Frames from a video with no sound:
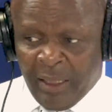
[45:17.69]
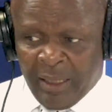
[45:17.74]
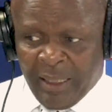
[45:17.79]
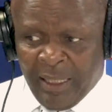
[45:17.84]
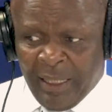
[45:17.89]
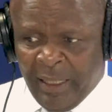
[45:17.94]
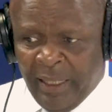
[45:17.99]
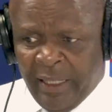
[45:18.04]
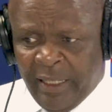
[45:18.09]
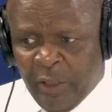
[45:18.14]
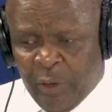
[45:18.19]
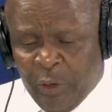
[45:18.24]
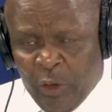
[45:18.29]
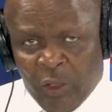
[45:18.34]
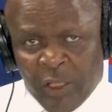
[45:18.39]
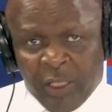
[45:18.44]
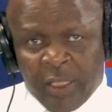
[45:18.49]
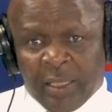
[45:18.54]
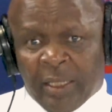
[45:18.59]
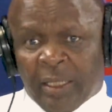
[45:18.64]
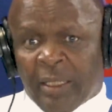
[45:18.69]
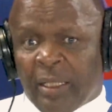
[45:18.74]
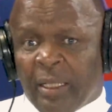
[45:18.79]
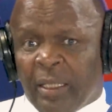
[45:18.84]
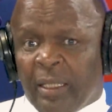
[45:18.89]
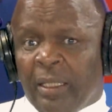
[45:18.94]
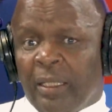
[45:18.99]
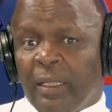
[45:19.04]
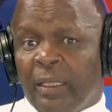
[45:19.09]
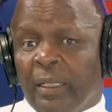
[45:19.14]
It's a lady called
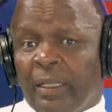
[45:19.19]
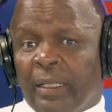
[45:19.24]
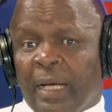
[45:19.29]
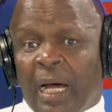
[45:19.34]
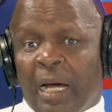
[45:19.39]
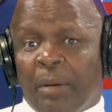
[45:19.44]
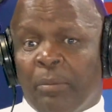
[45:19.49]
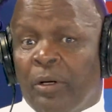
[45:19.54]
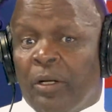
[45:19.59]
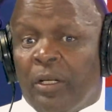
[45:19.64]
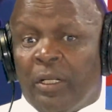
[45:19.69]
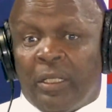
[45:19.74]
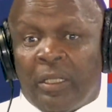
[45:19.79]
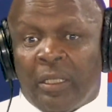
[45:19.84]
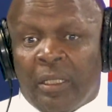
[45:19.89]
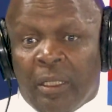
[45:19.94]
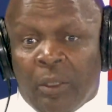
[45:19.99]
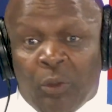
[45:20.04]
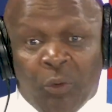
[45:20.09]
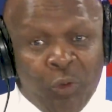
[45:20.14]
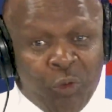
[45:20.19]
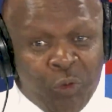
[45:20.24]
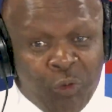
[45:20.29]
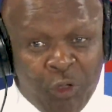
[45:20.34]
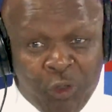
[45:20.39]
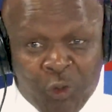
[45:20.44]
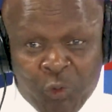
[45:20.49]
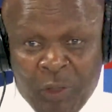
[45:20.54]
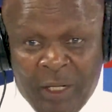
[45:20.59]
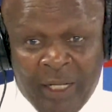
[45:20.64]
Cindy Diamond, who's
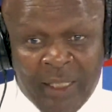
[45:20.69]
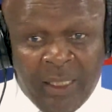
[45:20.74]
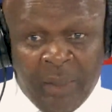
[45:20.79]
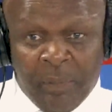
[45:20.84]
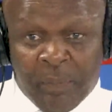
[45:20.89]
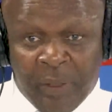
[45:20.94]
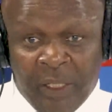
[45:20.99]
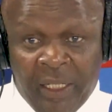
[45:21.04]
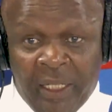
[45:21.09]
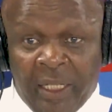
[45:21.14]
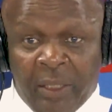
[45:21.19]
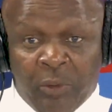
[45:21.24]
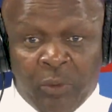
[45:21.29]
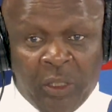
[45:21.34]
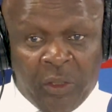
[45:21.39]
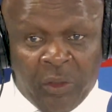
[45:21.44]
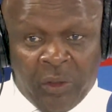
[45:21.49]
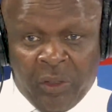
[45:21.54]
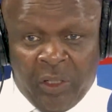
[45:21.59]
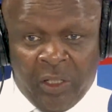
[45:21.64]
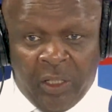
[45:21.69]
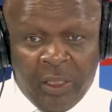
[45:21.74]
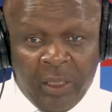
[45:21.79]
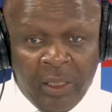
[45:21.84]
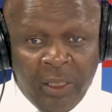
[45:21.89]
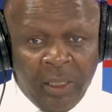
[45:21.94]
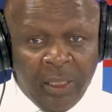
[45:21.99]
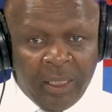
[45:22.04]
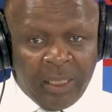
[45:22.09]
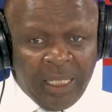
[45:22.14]
got quite a brilliant, what to call,
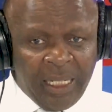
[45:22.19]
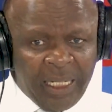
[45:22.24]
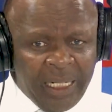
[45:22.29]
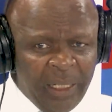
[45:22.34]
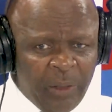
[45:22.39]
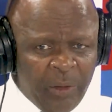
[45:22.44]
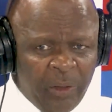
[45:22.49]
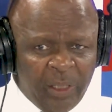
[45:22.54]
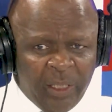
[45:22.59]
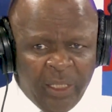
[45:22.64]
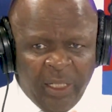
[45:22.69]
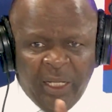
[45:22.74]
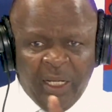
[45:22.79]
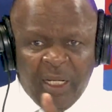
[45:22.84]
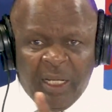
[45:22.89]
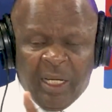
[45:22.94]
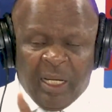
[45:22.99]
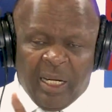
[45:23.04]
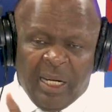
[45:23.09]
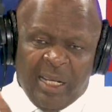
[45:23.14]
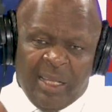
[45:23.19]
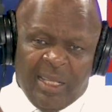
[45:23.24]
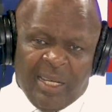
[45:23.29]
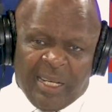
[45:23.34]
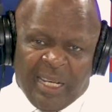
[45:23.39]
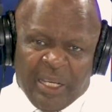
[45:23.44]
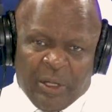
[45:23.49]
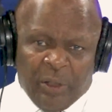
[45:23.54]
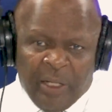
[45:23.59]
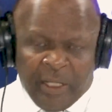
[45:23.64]
track record. In
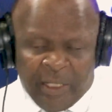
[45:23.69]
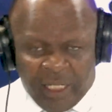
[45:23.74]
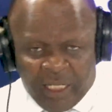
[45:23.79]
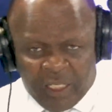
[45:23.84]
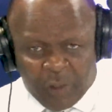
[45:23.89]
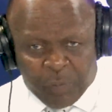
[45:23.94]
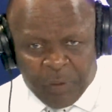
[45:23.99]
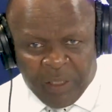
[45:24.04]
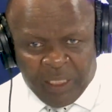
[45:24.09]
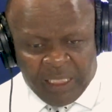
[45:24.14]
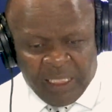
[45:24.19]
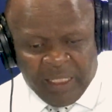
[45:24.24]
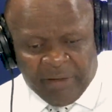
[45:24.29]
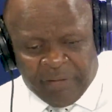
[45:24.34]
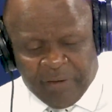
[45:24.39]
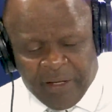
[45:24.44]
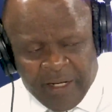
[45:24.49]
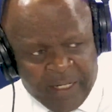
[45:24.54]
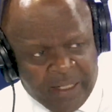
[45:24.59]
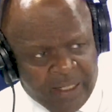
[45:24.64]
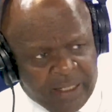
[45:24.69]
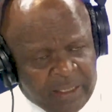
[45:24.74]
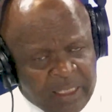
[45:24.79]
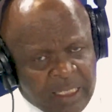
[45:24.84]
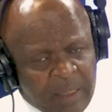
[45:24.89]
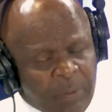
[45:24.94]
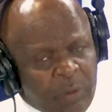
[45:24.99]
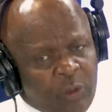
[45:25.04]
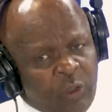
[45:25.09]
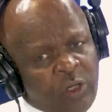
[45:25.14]
the regulatory space, they have hired a
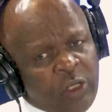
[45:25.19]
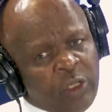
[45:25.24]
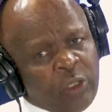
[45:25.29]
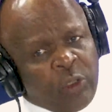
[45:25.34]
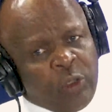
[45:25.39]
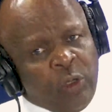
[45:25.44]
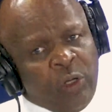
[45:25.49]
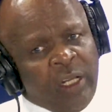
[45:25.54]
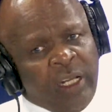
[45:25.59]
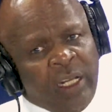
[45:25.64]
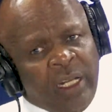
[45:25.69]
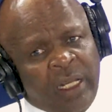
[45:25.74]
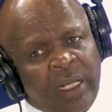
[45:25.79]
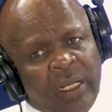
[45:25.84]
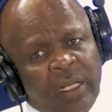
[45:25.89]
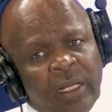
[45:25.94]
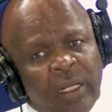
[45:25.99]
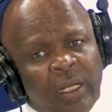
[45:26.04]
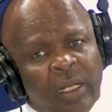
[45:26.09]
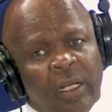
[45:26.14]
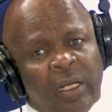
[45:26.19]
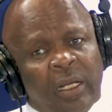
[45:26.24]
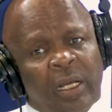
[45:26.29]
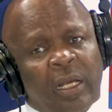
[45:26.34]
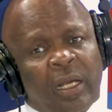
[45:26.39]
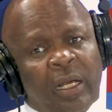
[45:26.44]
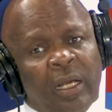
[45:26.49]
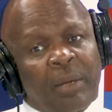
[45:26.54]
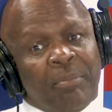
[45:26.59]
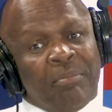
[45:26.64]
chap called Kolile
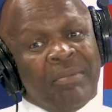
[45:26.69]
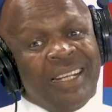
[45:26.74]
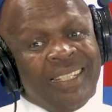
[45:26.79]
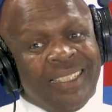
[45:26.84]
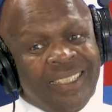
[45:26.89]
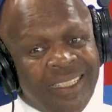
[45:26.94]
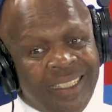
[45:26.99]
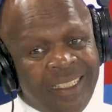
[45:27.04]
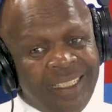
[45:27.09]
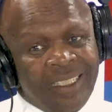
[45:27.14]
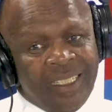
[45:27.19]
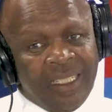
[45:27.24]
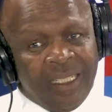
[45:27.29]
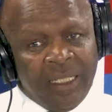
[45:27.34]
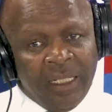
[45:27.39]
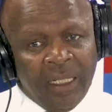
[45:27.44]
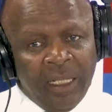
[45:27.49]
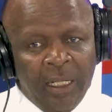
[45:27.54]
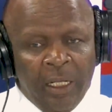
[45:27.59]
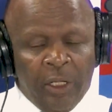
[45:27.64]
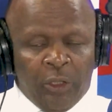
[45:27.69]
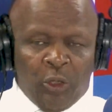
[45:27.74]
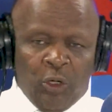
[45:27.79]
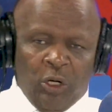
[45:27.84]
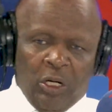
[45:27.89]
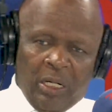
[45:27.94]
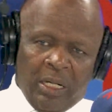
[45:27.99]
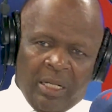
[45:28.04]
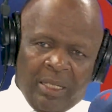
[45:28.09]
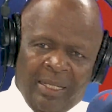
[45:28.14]
Majija.
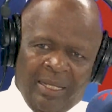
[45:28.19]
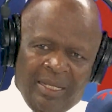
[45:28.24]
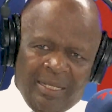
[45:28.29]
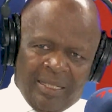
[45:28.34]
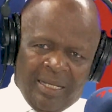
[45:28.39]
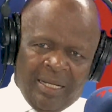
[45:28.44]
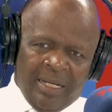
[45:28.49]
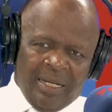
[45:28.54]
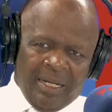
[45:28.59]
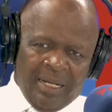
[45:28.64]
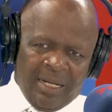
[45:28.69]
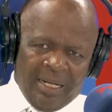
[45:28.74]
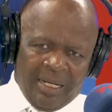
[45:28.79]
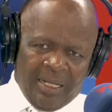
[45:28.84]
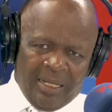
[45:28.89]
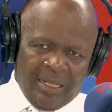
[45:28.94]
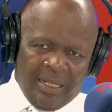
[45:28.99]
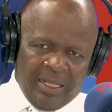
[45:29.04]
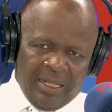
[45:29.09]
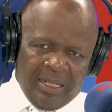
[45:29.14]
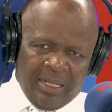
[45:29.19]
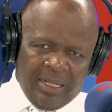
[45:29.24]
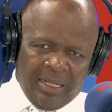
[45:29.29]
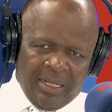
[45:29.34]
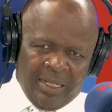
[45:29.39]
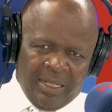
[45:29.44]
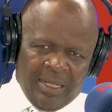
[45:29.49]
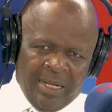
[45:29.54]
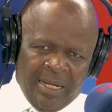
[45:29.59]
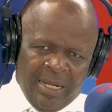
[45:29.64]
So these are
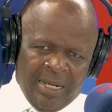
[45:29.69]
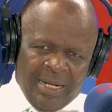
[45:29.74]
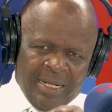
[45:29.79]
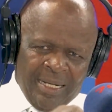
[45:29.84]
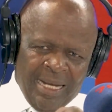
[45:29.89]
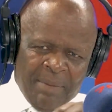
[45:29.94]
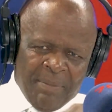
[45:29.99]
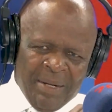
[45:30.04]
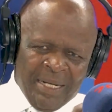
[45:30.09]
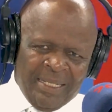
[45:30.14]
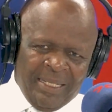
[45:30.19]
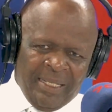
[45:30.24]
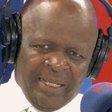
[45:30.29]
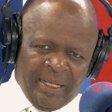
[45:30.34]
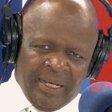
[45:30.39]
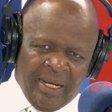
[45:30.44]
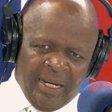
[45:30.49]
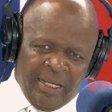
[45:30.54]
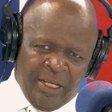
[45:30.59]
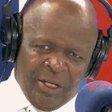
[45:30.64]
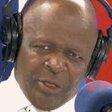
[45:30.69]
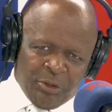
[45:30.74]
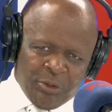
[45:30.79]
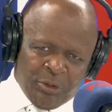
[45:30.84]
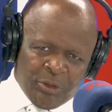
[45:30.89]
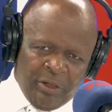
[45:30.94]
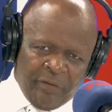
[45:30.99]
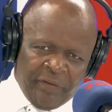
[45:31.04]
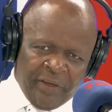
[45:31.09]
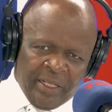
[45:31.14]
material
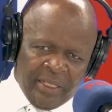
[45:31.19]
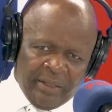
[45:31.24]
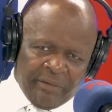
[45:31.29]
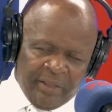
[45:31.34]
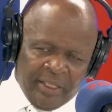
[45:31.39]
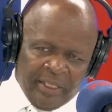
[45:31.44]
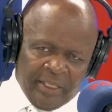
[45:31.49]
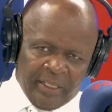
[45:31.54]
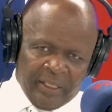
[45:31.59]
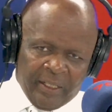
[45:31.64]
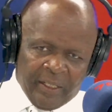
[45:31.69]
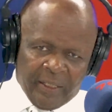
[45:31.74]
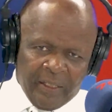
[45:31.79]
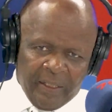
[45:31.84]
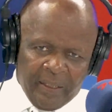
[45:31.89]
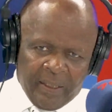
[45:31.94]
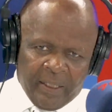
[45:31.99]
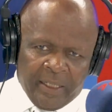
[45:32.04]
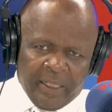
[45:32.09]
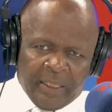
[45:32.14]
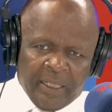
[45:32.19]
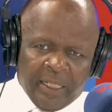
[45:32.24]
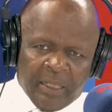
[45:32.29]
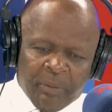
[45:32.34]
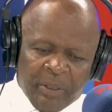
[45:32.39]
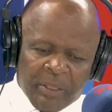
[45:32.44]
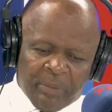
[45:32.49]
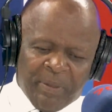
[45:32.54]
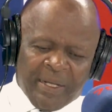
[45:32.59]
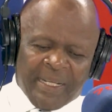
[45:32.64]
issues of interventions that are
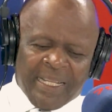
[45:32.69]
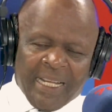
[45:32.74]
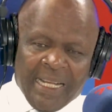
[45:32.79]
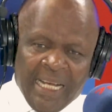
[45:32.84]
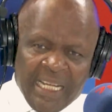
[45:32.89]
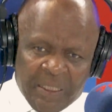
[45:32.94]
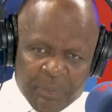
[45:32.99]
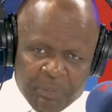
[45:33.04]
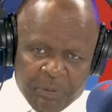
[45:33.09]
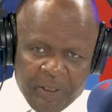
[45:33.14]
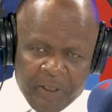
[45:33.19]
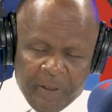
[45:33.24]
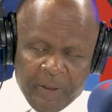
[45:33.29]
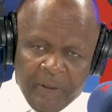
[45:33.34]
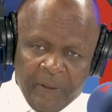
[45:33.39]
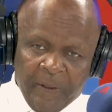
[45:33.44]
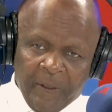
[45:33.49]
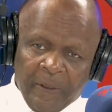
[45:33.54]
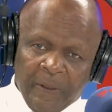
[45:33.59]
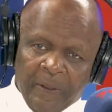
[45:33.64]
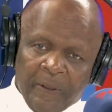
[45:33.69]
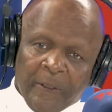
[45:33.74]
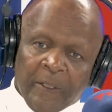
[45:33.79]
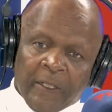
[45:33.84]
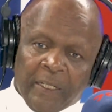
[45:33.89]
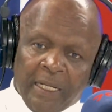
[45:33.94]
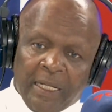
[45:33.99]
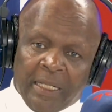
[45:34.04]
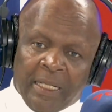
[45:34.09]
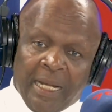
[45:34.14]
taking place. But the
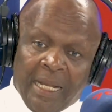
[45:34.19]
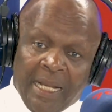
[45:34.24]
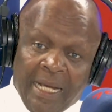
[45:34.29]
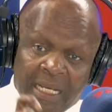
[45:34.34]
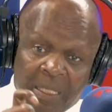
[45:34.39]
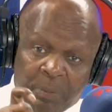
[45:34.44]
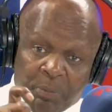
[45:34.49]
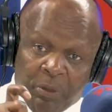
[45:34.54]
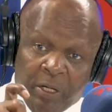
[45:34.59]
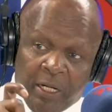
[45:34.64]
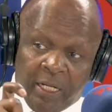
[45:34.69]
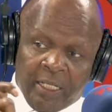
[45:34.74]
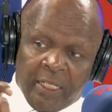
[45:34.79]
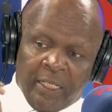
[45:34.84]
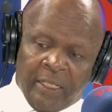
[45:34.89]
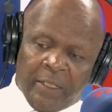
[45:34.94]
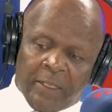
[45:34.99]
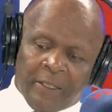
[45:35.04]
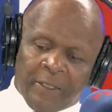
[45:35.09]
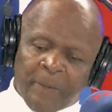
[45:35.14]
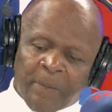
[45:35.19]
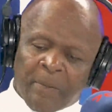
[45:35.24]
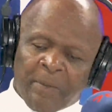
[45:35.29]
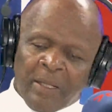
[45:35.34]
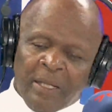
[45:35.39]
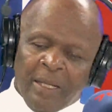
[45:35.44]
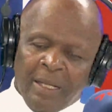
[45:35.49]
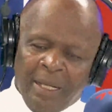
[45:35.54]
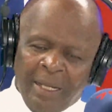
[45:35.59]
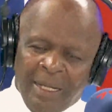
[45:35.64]
last point is,
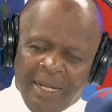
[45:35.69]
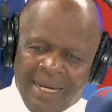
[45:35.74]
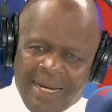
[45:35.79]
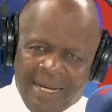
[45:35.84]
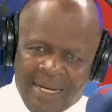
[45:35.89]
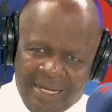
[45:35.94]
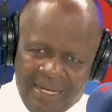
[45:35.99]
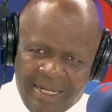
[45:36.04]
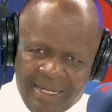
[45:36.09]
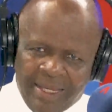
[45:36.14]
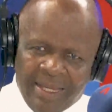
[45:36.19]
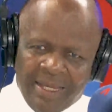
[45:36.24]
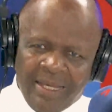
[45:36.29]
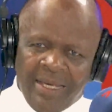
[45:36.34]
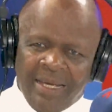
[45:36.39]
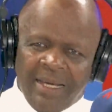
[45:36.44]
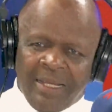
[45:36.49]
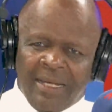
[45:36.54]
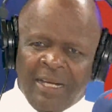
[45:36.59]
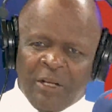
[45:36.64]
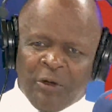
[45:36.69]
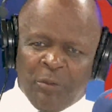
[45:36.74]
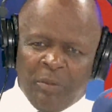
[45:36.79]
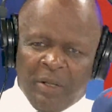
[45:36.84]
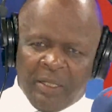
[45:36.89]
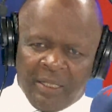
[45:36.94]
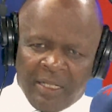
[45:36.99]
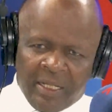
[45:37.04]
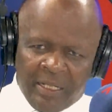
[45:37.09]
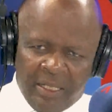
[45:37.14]
key thing that
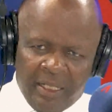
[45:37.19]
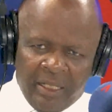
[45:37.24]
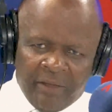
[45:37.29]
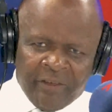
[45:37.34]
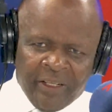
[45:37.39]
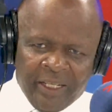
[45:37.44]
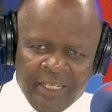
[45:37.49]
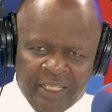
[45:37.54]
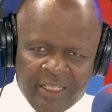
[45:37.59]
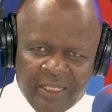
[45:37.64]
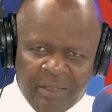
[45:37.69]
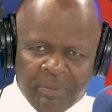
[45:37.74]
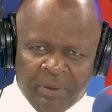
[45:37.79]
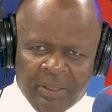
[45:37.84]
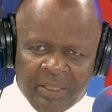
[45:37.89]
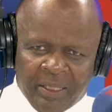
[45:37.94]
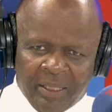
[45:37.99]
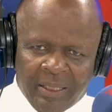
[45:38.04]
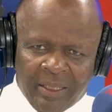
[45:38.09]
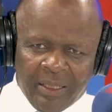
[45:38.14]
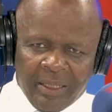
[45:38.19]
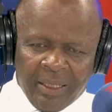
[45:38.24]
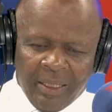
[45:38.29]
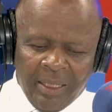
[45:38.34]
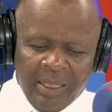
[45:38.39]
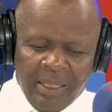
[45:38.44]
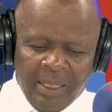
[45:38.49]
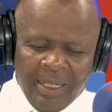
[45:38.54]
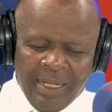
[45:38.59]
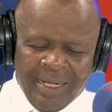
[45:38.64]
we must achieve in SABC
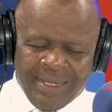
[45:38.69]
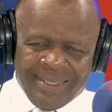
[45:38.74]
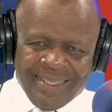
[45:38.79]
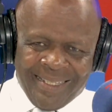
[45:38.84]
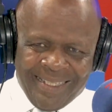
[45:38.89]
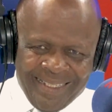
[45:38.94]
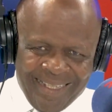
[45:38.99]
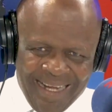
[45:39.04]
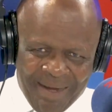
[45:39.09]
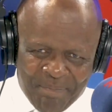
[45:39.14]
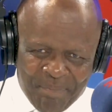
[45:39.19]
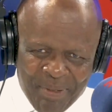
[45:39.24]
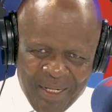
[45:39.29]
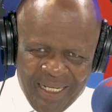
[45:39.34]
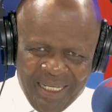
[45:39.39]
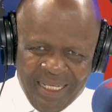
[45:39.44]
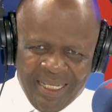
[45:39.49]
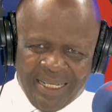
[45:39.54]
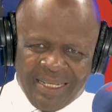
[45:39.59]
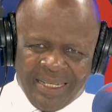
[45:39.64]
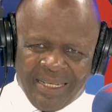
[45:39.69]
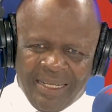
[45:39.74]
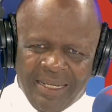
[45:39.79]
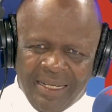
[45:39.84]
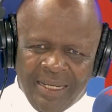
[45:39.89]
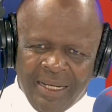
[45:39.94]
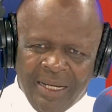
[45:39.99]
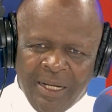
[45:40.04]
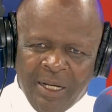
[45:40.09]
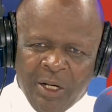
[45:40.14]
is the
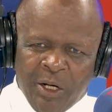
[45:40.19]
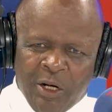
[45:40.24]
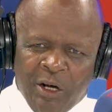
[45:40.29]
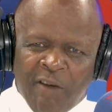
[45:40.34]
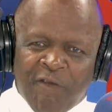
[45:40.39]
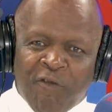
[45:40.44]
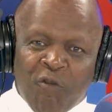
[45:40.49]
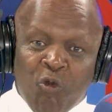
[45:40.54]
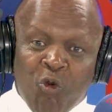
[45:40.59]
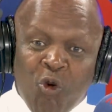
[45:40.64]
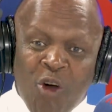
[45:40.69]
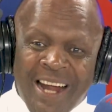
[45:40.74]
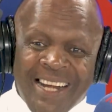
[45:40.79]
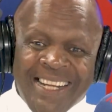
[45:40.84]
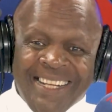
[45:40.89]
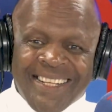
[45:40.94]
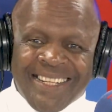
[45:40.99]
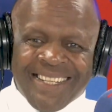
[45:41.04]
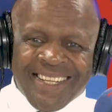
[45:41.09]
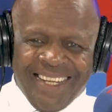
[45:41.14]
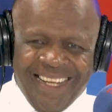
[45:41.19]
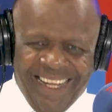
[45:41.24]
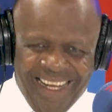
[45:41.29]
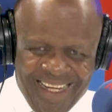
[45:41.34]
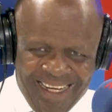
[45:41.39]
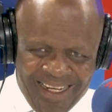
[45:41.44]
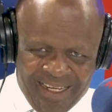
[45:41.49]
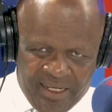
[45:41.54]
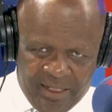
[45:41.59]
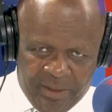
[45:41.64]
stability of quality
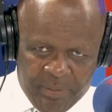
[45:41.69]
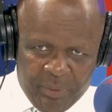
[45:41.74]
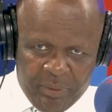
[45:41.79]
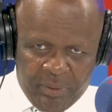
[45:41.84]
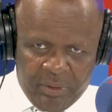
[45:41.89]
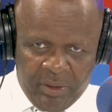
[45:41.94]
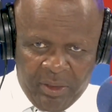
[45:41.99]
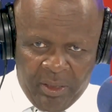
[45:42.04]
leadership.